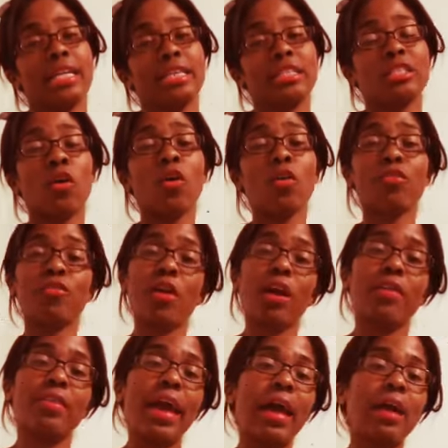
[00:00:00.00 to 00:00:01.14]
so
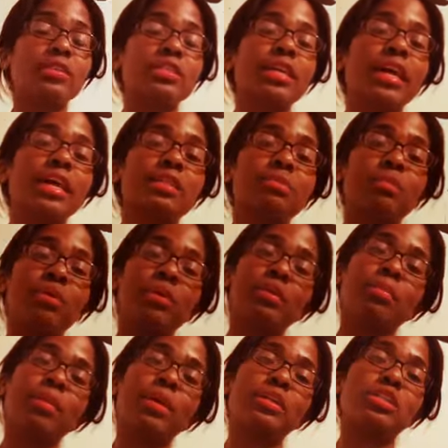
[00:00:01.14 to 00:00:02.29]
far, the house guests pretty
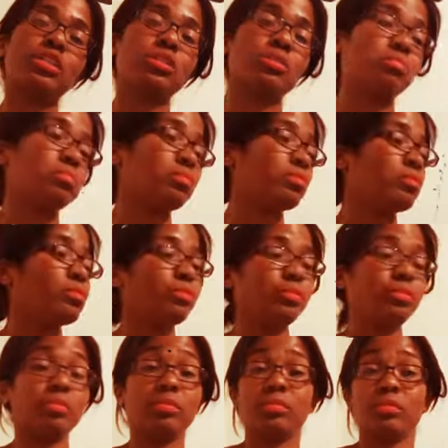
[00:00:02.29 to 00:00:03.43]
much
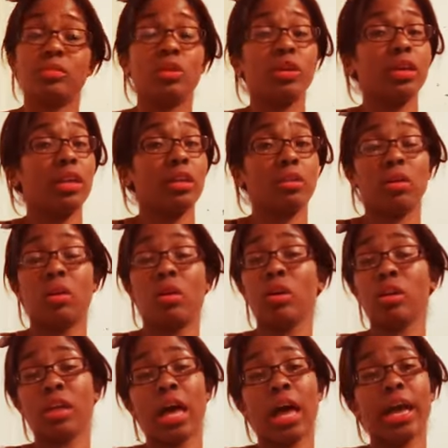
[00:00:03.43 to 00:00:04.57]
took it
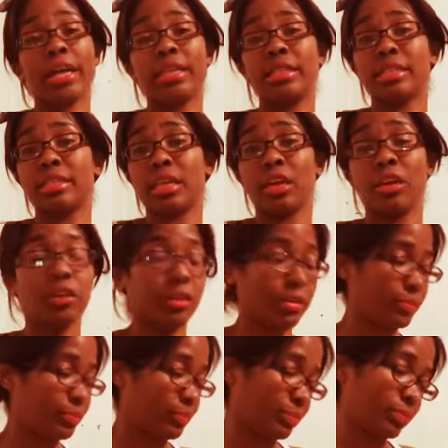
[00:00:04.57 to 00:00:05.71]
hook, line, and
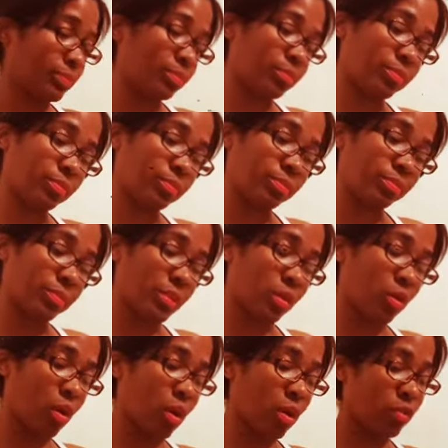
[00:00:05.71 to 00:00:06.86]
sinker.
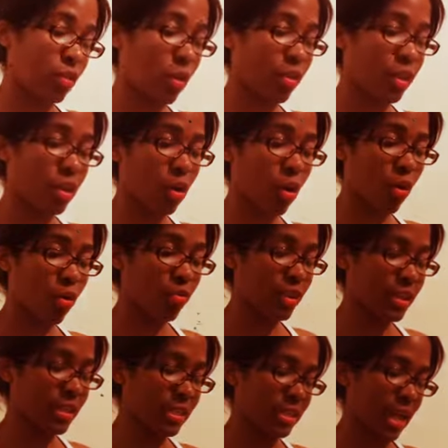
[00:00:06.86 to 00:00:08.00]
So then
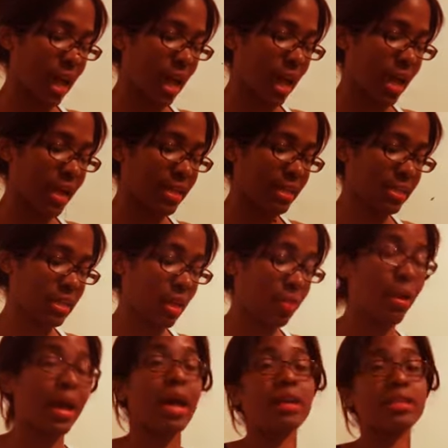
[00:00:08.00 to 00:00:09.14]
Ovi decides, and
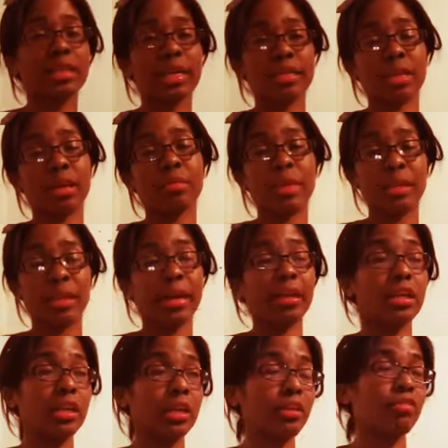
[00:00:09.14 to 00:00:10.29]
by house guests, I mean like
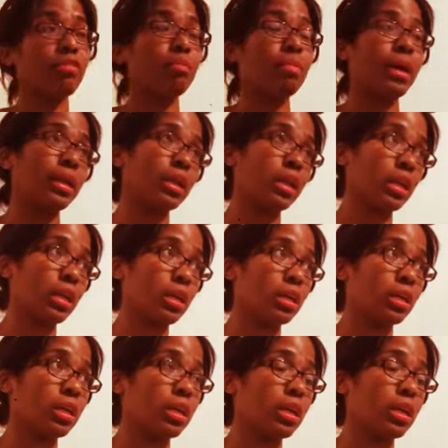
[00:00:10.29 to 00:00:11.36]
Cliff, Bella,